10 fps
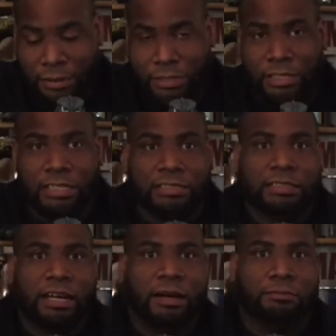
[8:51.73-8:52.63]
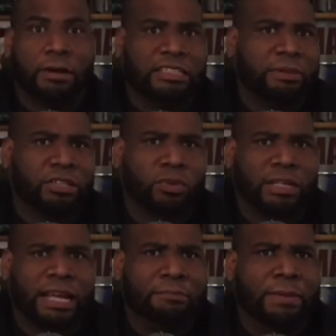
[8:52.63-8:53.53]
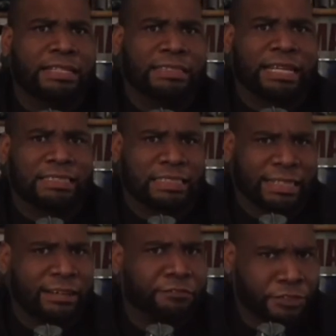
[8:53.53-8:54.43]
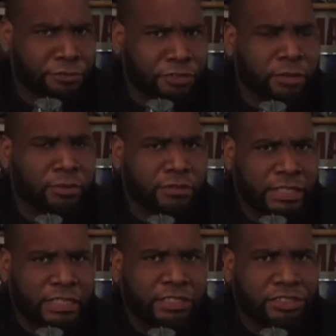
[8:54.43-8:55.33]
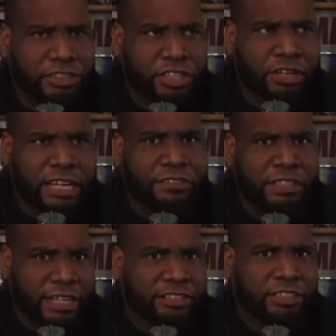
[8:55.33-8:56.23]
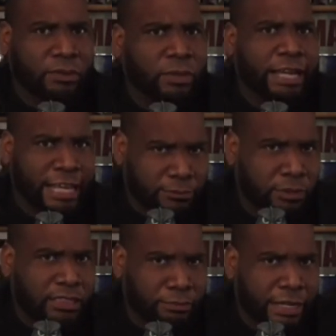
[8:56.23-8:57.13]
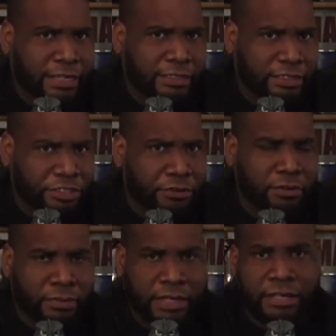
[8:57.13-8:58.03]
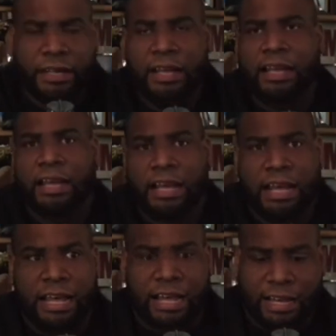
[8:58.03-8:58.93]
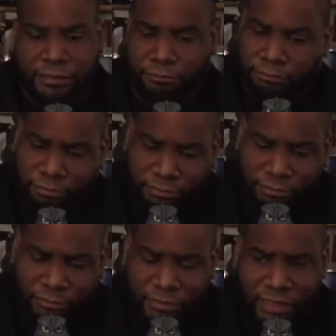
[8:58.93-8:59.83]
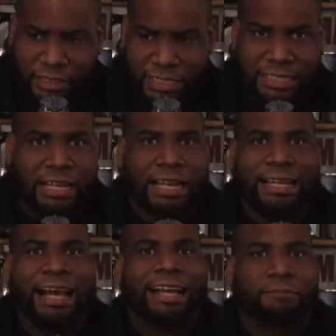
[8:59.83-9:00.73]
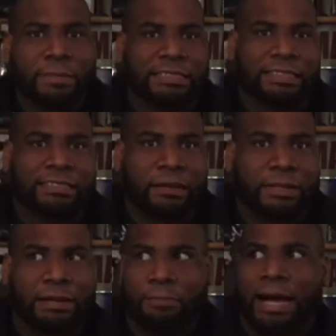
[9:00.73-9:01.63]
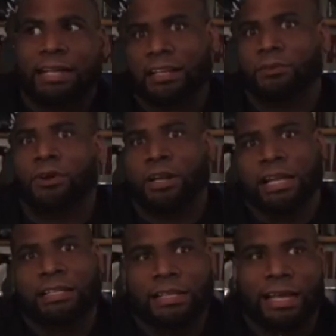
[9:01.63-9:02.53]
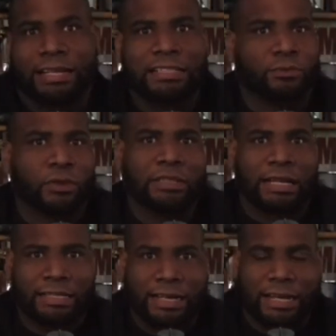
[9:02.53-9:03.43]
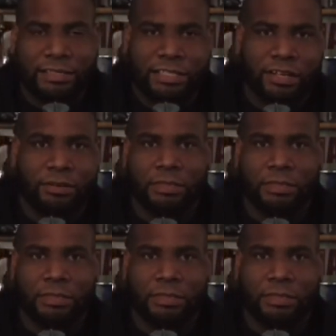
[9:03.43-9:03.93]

Because the Monster Maker 28 makes like a select few number of these, you know, even lesser than what X Plus makes, you know what I mean? And it's not like I can mess this up and then buy another one on the internet. It doesn't work like that, you know,